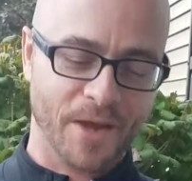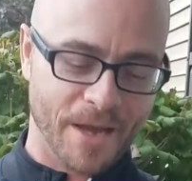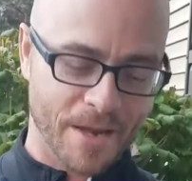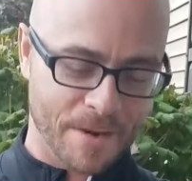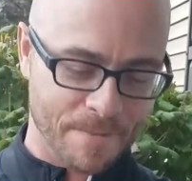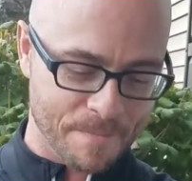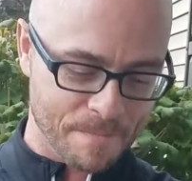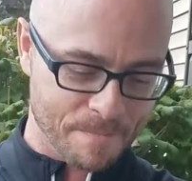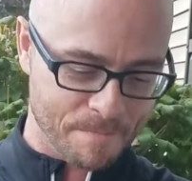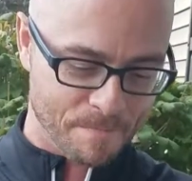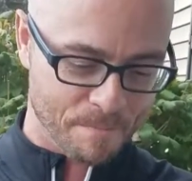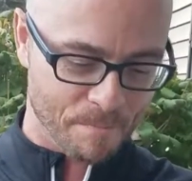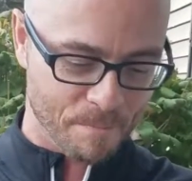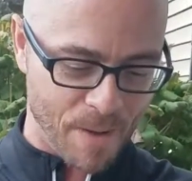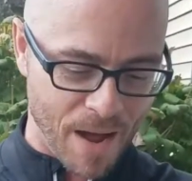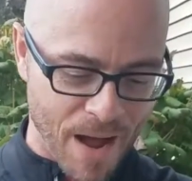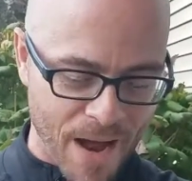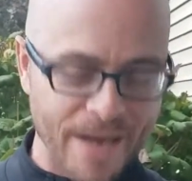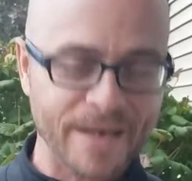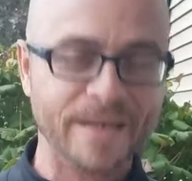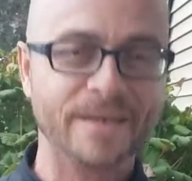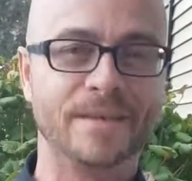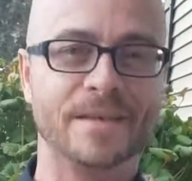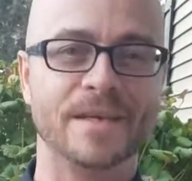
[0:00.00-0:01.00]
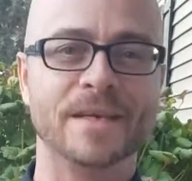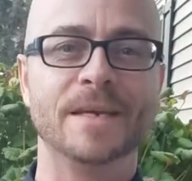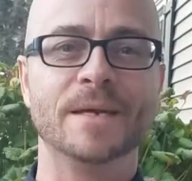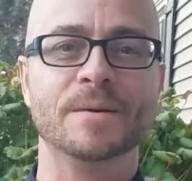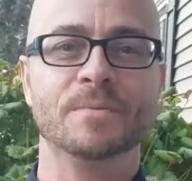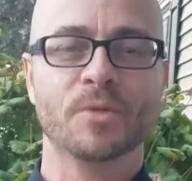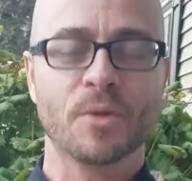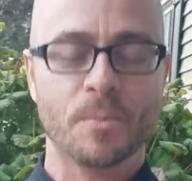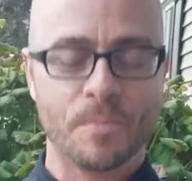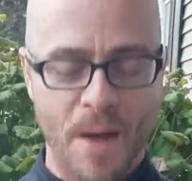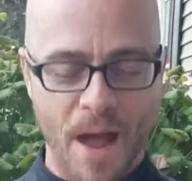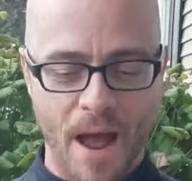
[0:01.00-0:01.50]
and my
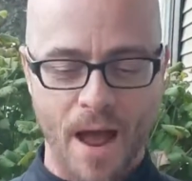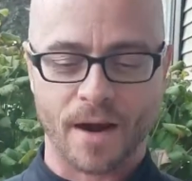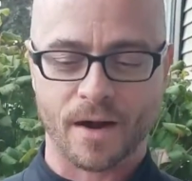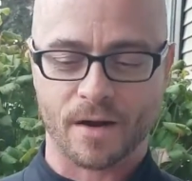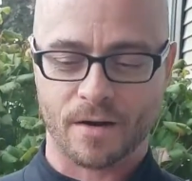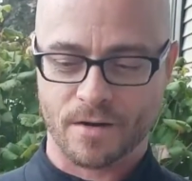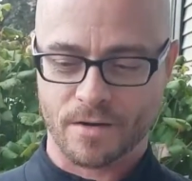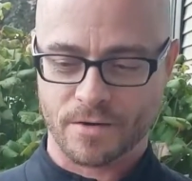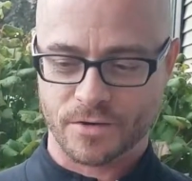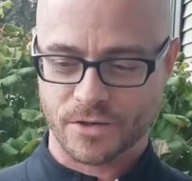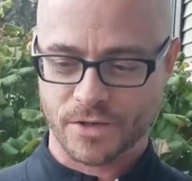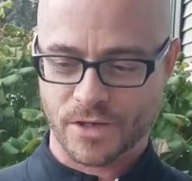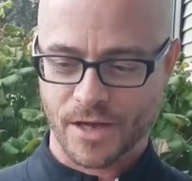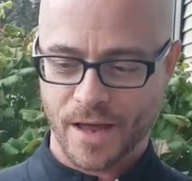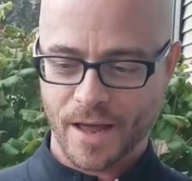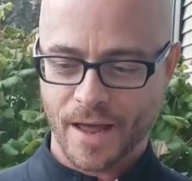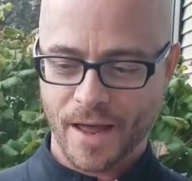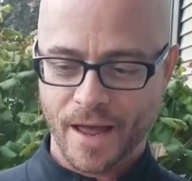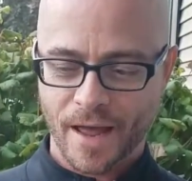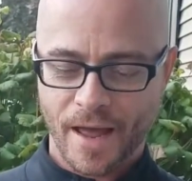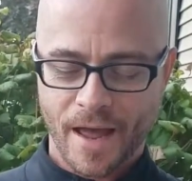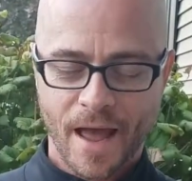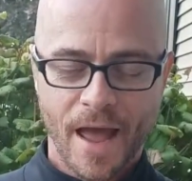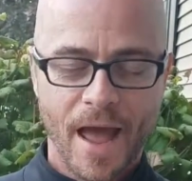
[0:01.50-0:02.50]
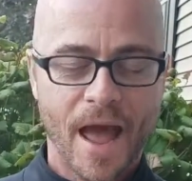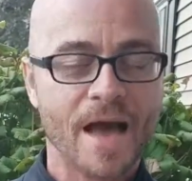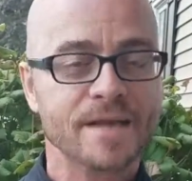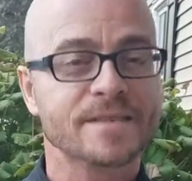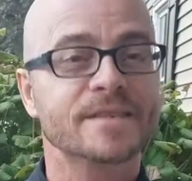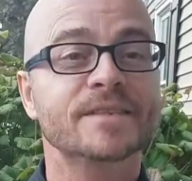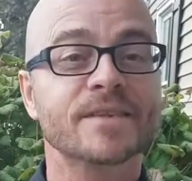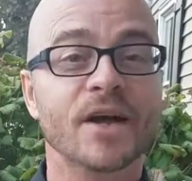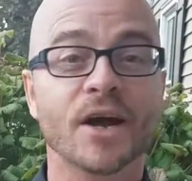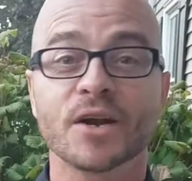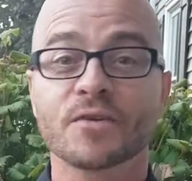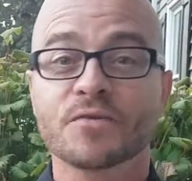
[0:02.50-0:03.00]
team, the Packers, has
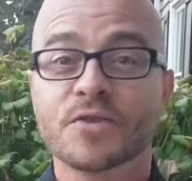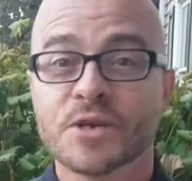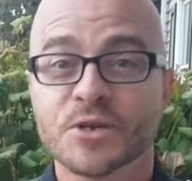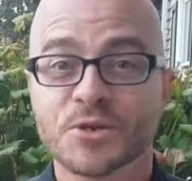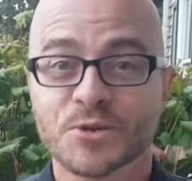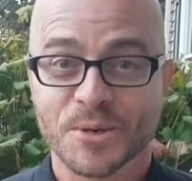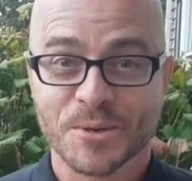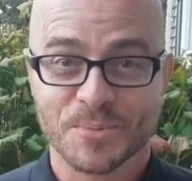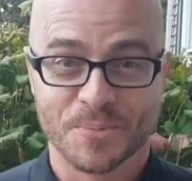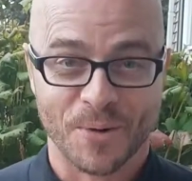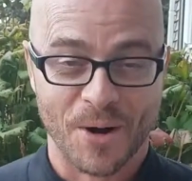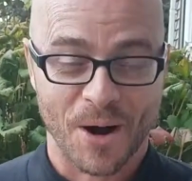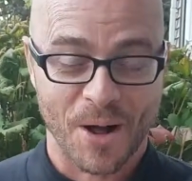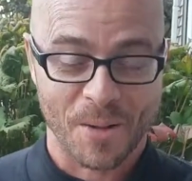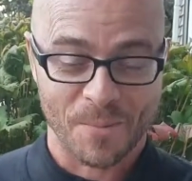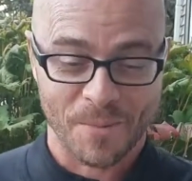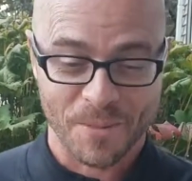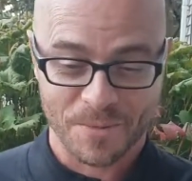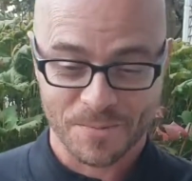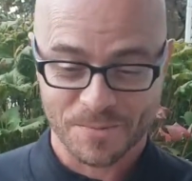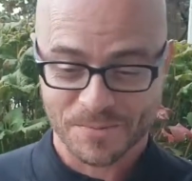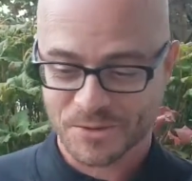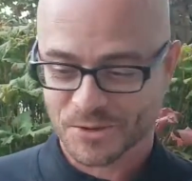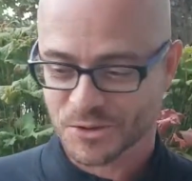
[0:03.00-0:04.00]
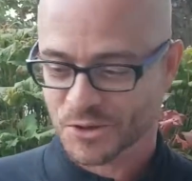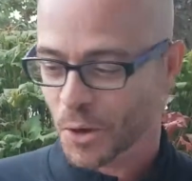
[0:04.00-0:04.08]
a ton of injury problems.